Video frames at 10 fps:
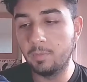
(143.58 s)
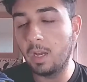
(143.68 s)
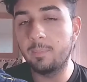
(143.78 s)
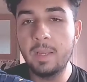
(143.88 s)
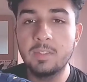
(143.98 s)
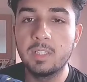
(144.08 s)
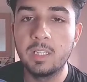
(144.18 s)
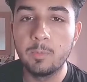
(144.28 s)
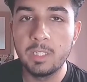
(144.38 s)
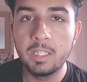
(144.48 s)

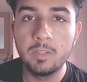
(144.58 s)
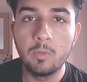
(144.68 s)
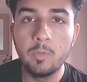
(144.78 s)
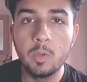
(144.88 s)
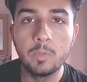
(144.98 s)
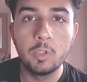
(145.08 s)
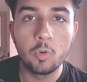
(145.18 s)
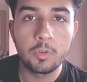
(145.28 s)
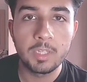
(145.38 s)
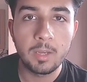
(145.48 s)
basically, we did the review of the
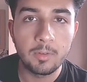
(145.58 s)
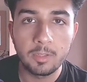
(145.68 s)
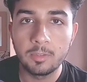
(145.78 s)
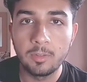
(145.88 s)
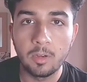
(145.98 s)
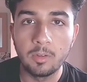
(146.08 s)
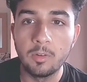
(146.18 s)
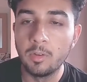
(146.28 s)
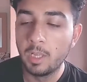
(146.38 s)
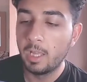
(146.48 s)
Georgetown not too long
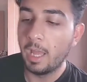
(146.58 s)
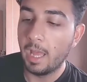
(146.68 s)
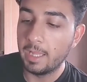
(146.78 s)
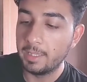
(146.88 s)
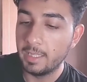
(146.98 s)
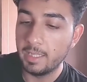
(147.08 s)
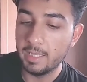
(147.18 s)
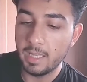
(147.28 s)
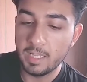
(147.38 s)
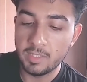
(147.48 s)
ago, and
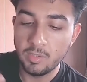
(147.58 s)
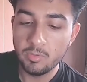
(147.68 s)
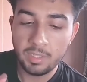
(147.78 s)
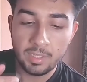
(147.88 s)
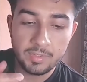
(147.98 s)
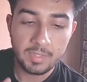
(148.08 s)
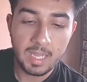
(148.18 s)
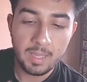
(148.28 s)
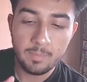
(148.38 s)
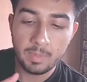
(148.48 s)
it's using the
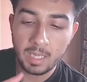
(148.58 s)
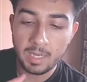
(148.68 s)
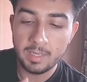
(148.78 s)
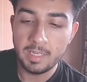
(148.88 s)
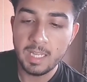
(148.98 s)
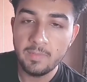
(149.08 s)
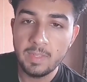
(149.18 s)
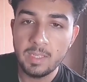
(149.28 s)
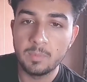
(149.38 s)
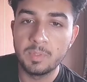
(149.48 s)
same kind of
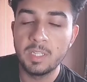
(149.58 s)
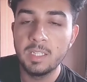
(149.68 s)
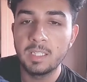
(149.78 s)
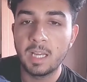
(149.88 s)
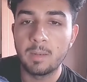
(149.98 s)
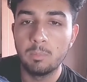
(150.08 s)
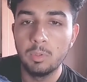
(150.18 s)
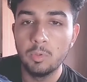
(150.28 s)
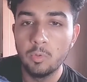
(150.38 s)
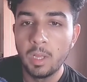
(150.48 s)
navy obsidian kind of
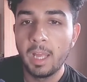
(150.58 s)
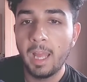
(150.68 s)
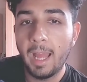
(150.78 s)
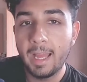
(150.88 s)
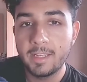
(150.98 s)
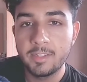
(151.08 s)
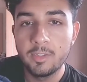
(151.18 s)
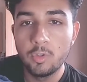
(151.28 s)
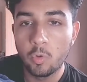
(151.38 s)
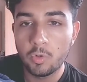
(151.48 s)
blue as the
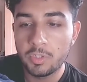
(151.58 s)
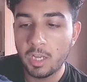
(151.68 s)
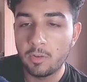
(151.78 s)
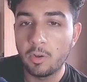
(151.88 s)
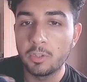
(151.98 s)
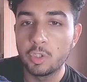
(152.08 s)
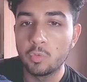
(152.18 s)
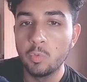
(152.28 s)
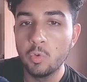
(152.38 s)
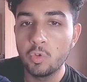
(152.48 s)
Georgetown on the
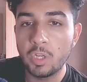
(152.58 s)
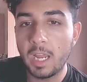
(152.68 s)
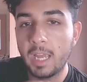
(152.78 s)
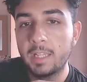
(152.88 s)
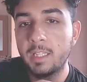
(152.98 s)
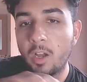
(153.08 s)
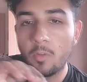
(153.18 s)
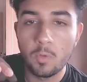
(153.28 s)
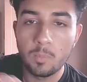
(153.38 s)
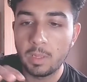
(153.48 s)
swoosh and the
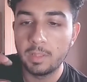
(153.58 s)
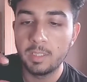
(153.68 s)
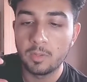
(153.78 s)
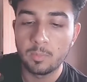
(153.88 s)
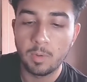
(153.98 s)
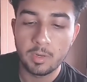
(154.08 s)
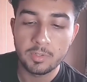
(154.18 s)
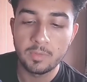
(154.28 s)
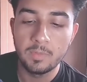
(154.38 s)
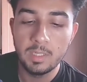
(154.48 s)
other
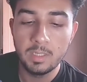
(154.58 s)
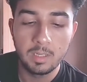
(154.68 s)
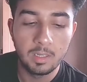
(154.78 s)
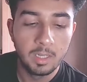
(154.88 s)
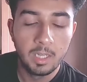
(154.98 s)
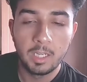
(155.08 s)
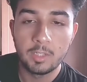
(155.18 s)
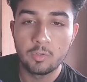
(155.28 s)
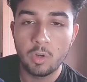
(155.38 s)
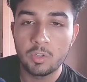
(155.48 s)
parts of the
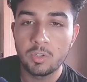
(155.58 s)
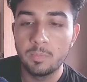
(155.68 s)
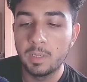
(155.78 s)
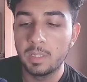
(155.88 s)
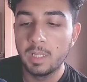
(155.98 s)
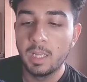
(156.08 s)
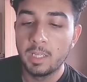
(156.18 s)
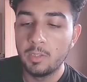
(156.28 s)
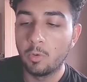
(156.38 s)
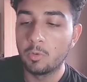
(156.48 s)
construction, but
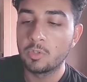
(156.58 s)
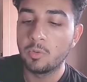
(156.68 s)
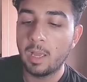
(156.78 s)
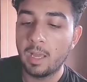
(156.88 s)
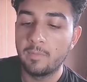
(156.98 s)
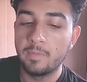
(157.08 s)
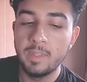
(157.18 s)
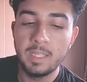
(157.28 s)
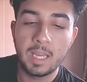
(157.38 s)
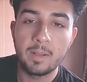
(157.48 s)
you also have
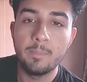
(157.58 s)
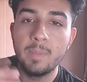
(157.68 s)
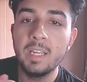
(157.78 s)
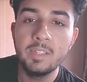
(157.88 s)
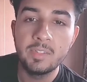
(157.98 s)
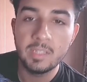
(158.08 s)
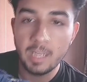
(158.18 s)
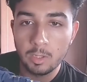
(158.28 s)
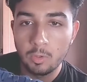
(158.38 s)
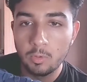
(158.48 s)
the kind of maize
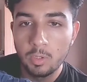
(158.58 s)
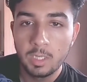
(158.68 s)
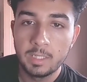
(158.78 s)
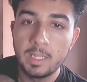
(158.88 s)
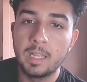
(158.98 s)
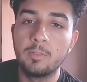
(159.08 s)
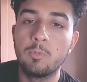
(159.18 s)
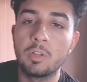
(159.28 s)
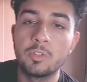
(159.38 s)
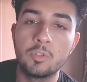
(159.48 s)
yellow that
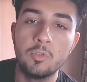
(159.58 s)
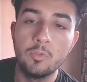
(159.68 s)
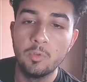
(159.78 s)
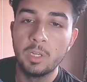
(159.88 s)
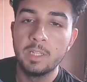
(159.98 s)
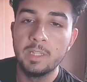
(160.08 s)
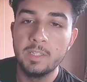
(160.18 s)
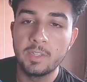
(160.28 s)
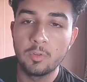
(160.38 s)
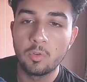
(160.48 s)
runs through the
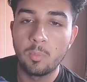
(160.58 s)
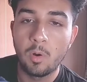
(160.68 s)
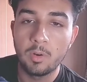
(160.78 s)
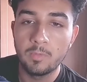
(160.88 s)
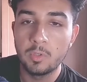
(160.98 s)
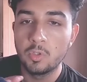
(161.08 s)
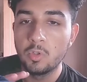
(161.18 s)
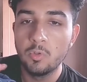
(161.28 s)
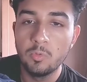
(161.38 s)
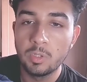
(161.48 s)
center part of the
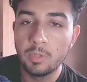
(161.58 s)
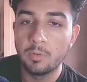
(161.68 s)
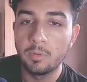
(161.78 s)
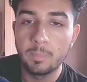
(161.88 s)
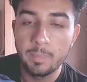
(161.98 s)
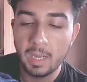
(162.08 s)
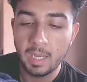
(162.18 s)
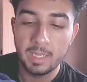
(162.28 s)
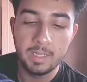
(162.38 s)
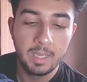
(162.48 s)
shoe, you know,
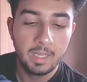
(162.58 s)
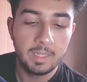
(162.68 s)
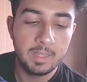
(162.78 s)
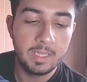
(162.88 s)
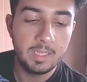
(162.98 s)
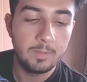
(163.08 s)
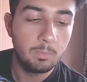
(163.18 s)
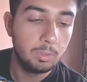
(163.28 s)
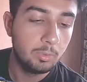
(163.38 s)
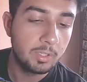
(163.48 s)
behind the
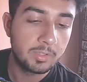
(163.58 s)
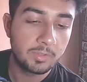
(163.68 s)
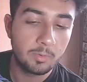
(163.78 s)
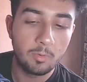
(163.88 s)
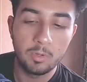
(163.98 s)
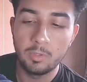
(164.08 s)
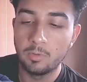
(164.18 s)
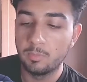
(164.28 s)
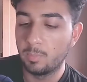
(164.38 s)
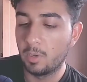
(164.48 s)
blueness, or, you
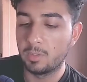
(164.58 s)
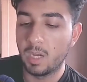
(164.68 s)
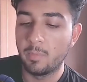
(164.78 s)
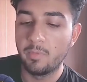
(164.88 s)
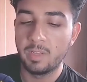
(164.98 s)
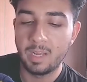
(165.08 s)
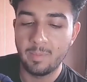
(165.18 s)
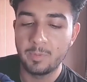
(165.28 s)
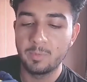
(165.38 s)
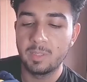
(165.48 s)
know, on top of it.
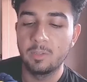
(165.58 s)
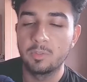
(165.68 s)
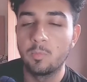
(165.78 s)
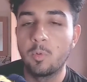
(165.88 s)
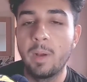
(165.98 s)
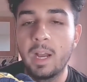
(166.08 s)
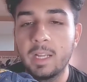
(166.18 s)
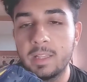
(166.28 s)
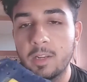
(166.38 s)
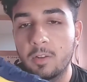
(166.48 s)
I'm assuming it looks more
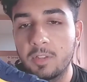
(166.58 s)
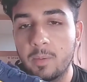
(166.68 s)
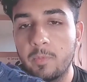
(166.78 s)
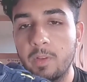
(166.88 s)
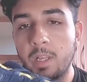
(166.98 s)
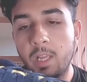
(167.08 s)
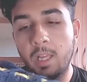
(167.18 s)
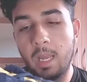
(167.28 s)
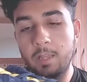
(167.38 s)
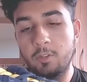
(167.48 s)
behind than on top of it,
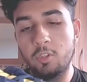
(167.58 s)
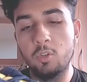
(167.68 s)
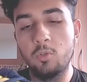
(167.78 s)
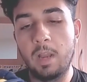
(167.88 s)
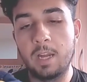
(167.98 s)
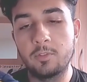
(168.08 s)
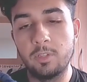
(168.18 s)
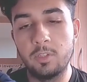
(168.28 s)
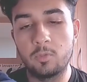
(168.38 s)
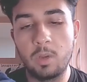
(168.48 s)
and the shoe
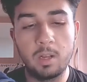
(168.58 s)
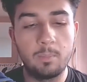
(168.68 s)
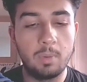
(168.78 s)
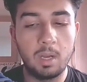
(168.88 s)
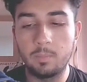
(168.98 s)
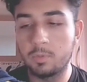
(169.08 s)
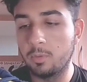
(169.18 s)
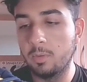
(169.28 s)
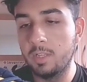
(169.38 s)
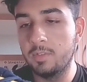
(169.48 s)
actually straight up pops.
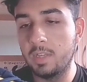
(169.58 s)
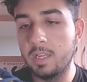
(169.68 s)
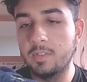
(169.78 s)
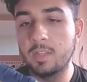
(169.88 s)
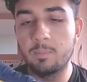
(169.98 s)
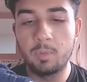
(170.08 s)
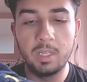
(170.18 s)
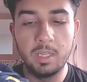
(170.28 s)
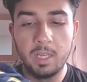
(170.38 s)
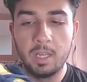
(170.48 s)
So it is in
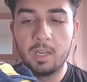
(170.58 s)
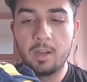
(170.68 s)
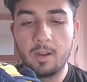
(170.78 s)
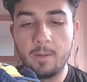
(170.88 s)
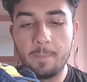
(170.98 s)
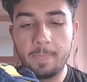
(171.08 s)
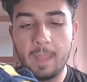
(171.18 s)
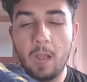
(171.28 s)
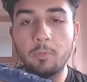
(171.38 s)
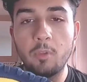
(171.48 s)
pretty
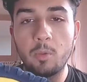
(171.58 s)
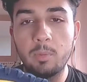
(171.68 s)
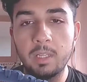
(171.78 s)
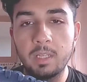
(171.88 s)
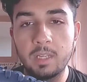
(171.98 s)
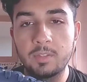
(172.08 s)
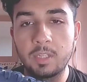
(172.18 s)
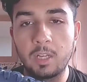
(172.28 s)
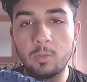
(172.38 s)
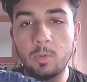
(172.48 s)
out there, pretty nice
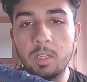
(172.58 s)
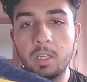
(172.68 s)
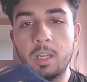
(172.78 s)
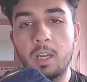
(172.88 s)
colorway.